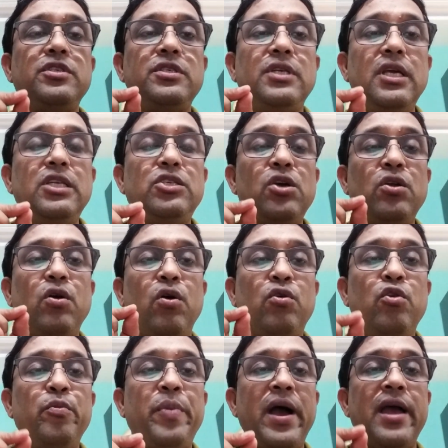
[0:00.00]
teacher
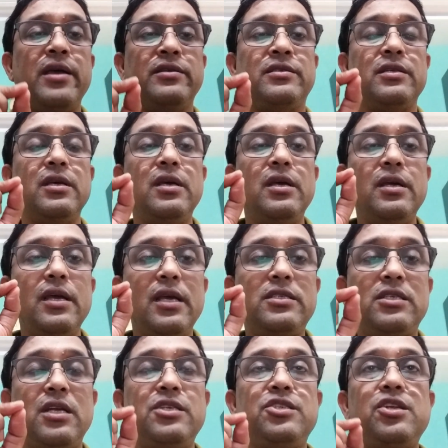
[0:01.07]
occupies a
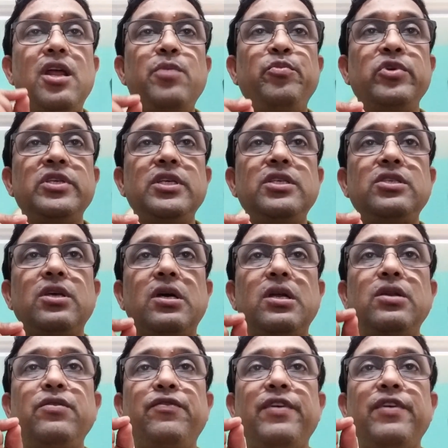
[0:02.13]
central position,